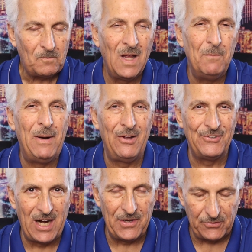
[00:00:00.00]

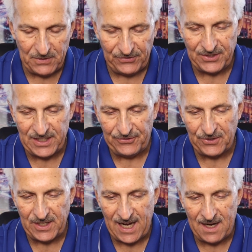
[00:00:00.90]
apologize for missing
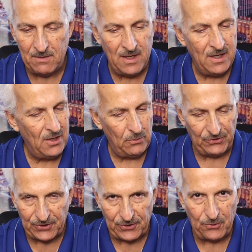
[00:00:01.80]
yesterday.
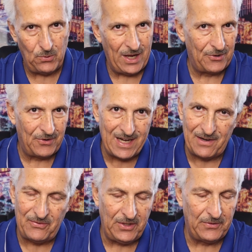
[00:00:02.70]
Was under the weather and
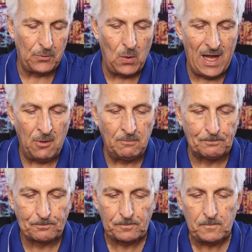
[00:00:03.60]
not feeling well.
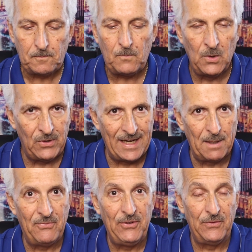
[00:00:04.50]
Glad
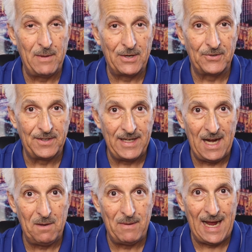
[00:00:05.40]
I'm feeling better
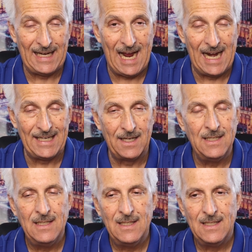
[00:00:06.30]
today, back at it.
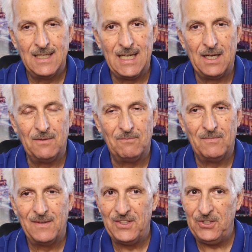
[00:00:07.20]

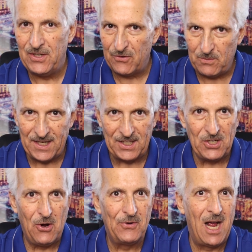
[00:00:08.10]
You everybody
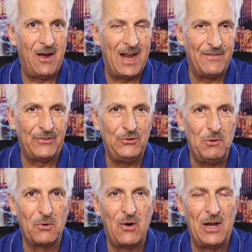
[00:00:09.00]
go now. Have a
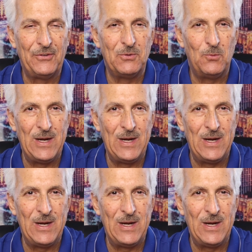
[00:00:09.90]
super awesome